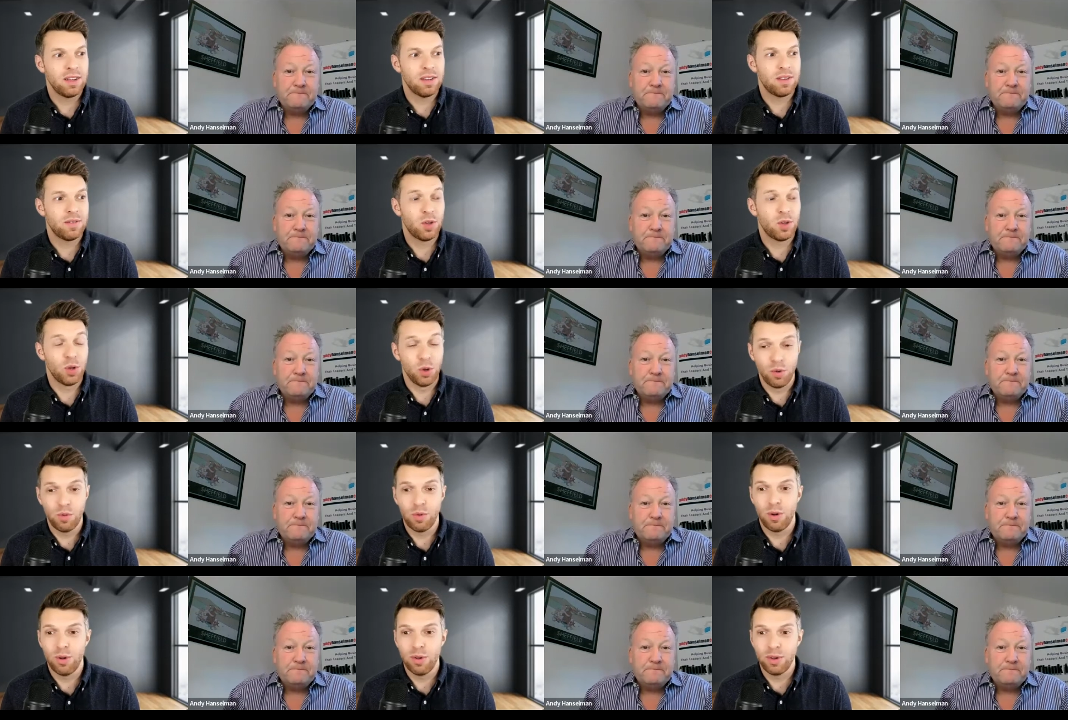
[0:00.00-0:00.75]
Speaker 1: 2 roles
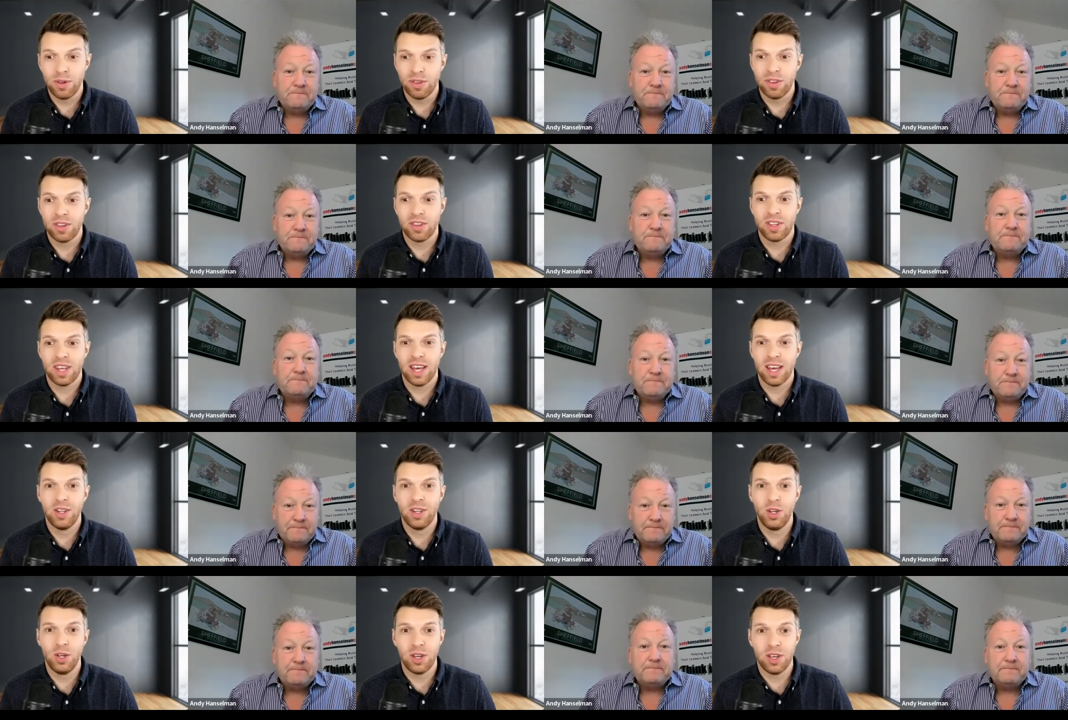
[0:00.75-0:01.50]
on the stage. You
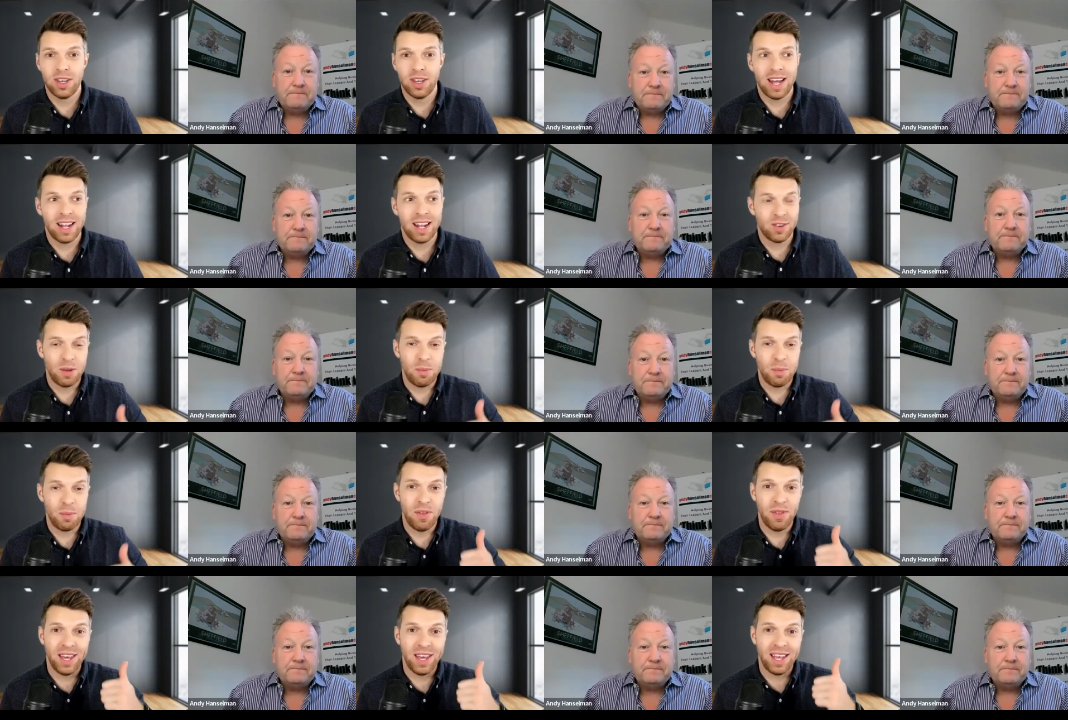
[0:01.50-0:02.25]
can actually be the
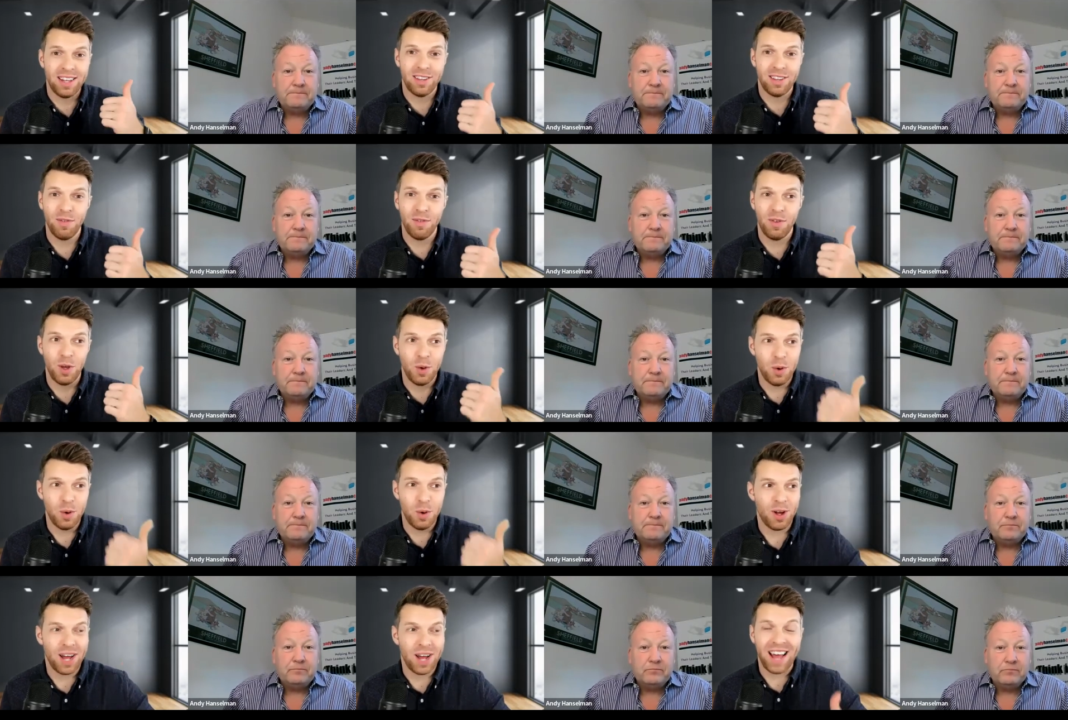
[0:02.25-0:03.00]
interviewer
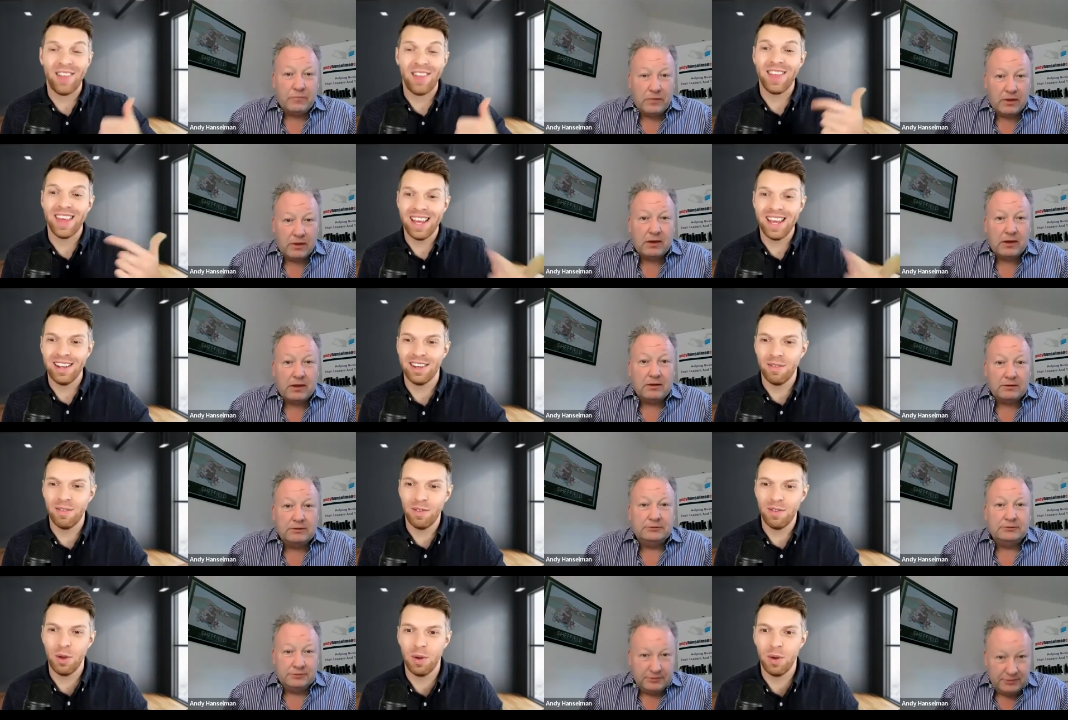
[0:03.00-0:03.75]
and the
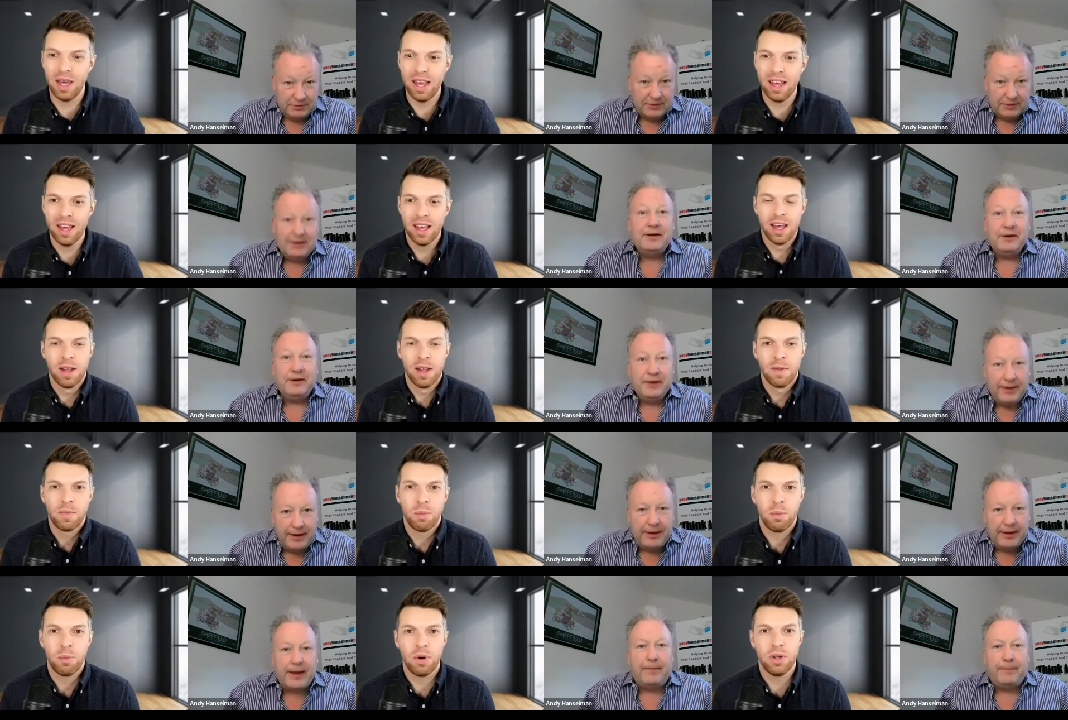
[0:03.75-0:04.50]
interviewee by
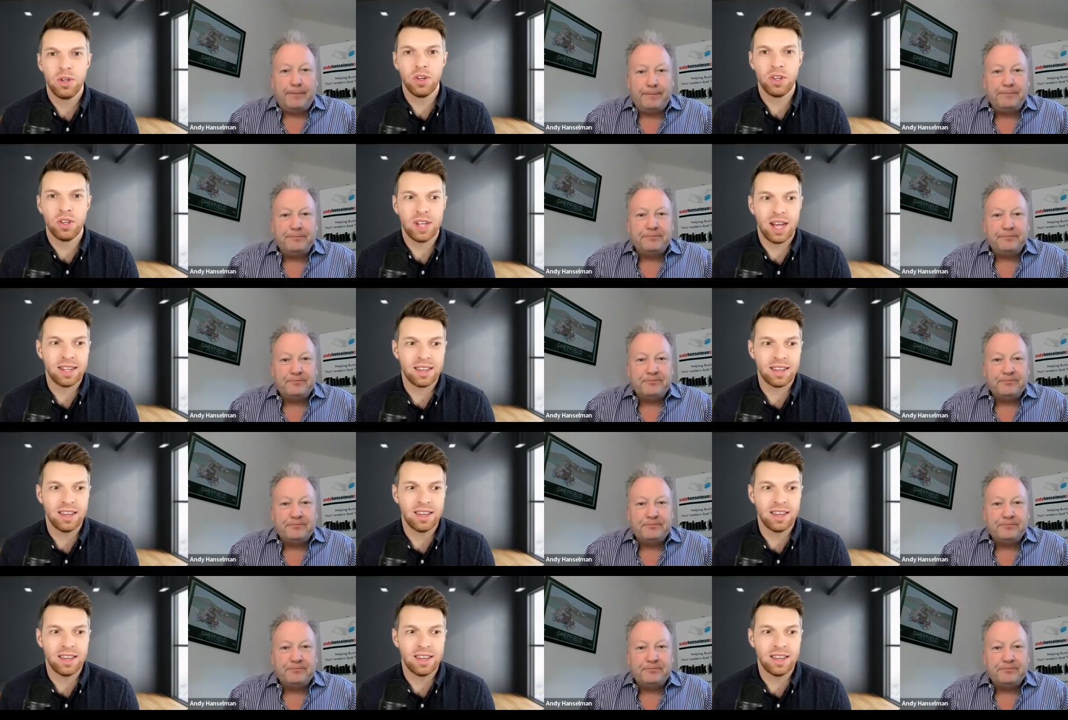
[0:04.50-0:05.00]
just asking